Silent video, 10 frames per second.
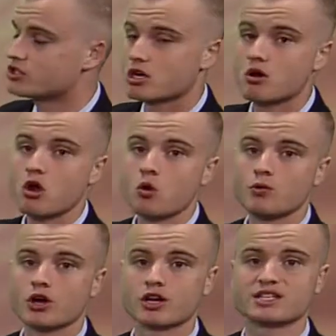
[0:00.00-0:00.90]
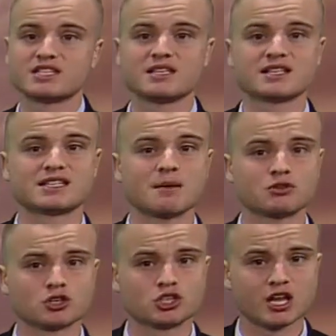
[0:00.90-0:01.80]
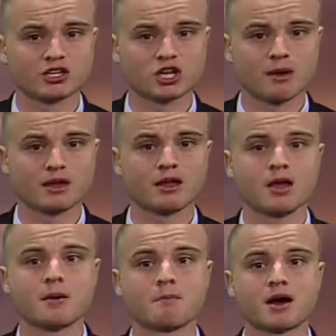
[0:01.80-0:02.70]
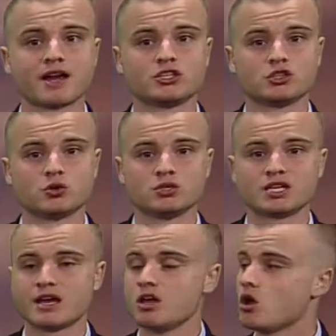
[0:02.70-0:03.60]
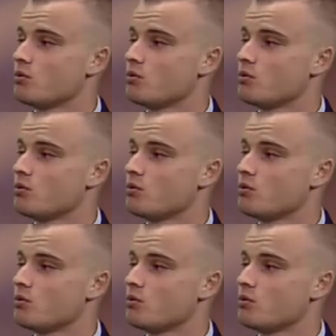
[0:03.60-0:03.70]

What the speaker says: So we are going to see that temperature change coming by Tuesday.